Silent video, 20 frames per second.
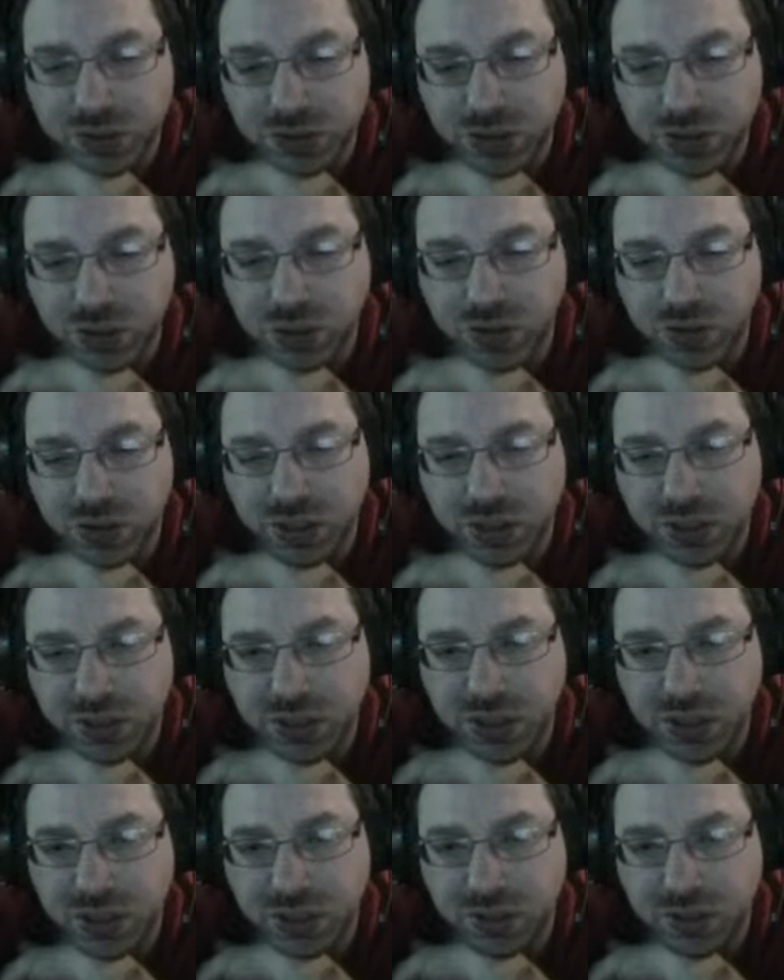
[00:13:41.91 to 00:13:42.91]
So you need to
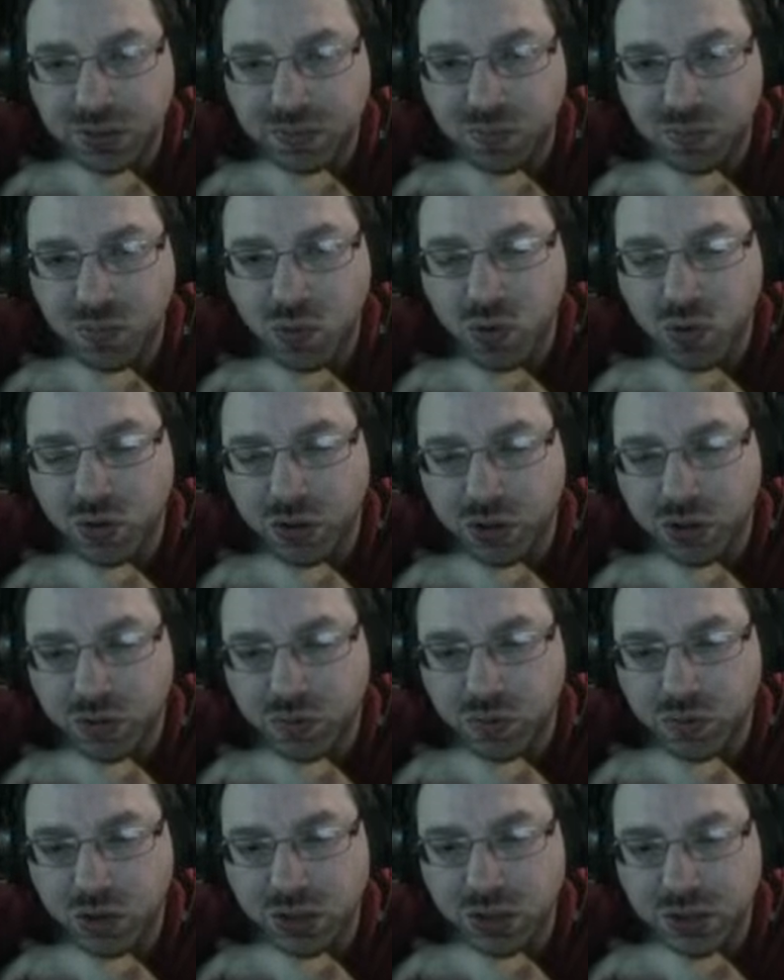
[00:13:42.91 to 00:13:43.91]
get more
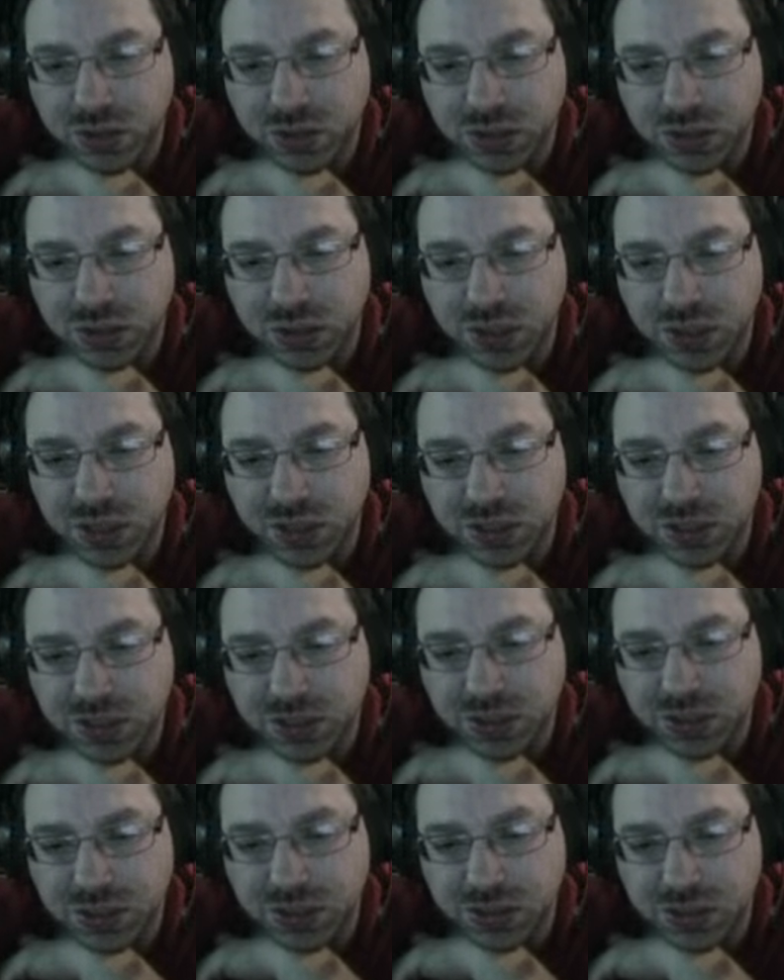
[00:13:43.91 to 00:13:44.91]
than 1
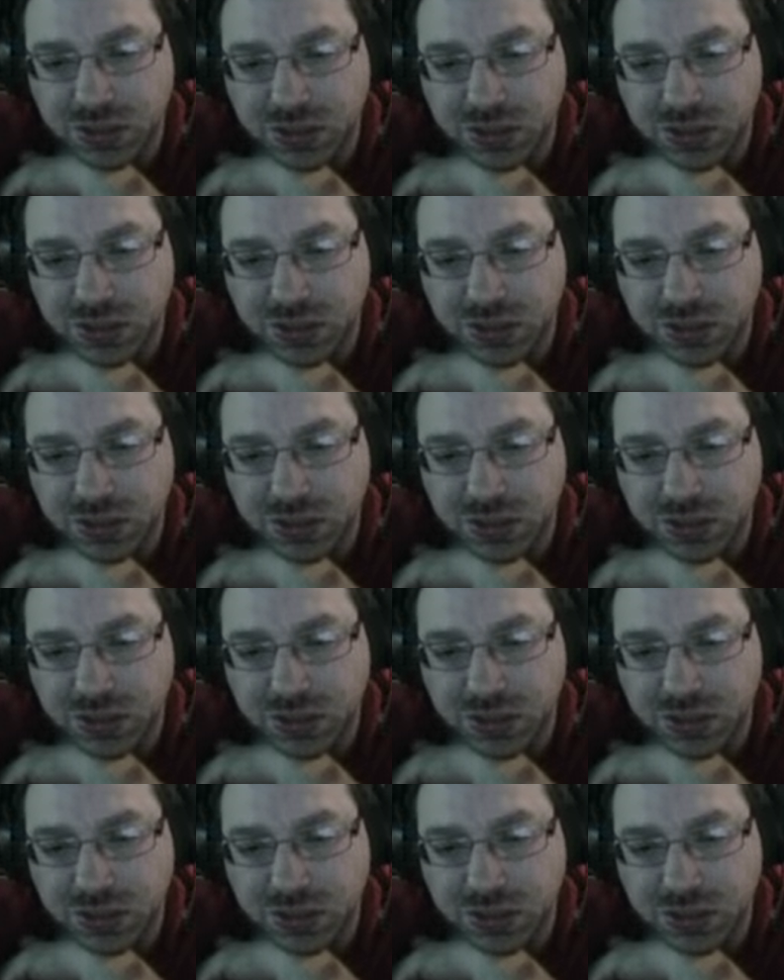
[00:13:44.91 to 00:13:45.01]
success